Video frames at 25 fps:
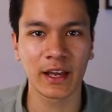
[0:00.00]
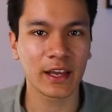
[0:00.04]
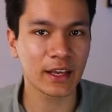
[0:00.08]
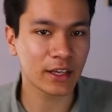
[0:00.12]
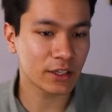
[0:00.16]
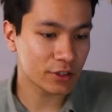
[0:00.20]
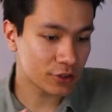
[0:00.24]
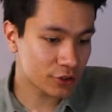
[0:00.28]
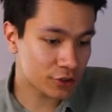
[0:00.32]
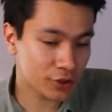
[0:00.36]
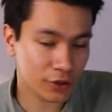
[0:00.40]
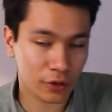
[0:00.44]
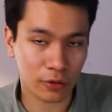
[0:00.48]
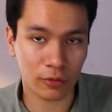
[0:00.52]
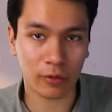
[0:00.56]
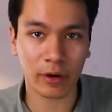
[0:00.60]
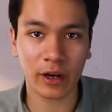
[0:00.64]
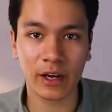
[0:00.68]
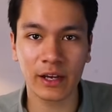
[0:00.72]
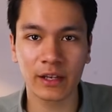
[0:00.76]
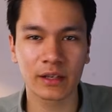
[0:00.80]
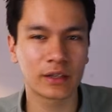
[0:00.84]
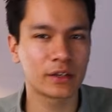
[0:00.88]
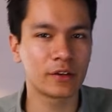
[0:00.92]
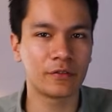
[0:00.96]

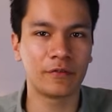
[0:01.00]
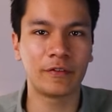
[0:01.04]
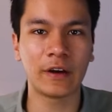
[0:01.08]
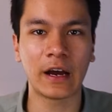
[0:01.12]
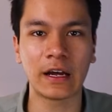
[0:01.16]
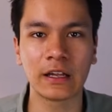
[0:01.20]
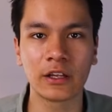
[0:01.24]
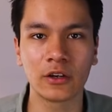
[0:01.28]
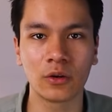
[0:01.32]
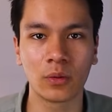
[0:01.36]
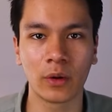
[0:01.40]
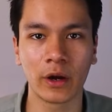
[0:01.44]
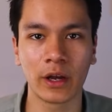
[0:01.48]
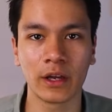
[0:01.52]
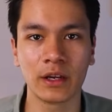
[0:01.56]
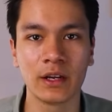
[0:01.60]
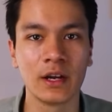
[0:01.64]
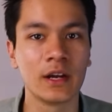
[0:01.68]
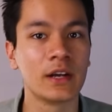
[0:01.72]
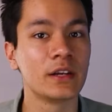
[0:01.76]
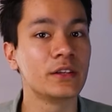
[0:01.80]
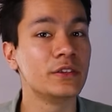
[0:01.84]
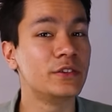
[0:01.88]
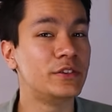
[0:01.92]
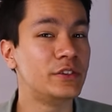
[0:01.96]
integrate and evaluate
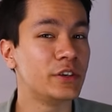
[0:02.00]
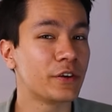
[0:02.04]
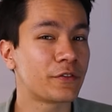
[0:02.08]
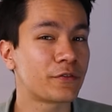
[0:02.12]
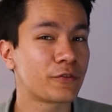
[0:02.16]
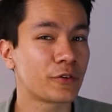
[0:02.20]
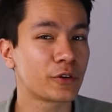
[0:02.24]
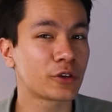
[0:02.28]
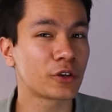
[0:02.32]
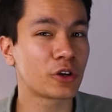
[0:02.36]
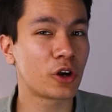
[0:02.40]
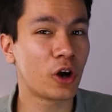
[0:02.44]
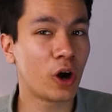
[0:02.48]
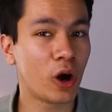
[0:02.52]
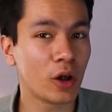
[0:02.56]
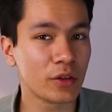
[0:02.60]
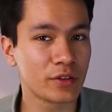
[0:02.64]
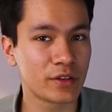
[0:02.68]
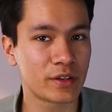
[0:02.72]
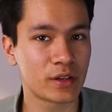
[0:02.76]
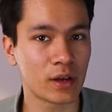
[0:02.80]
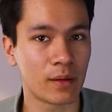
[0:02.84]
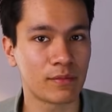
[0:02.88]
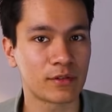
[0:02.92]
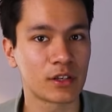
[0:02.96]
different
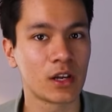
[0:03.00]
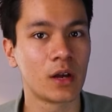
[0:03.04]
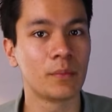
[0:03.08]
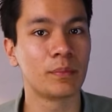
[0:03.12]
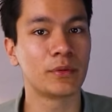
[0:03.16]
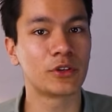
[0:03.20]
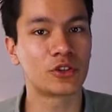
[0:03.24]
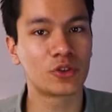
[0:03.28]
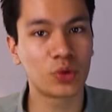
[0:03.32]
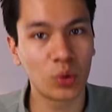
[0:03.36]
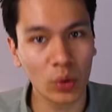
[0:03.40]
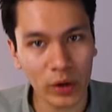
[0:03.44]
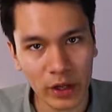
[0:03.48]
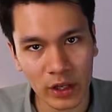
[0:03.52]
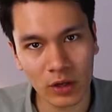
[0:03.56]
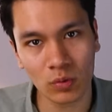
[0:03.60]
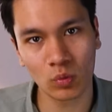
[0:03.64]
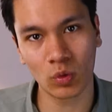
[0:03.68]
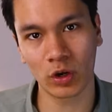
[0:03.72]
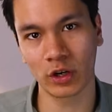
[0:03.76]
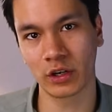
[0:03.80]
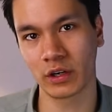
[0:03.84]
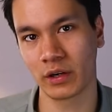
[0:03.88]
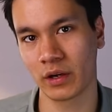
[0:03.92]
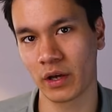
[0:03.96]
concepts between
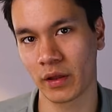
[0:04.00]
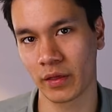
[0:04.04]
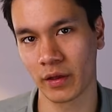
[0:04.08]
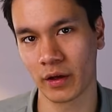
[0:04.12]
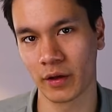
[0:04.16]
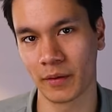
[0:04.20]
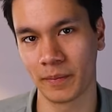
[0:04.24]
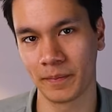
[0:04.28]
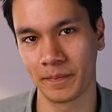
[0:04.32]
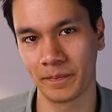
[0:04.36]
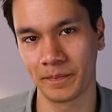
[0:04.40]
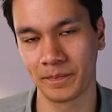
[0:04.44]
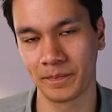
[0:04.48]
one another.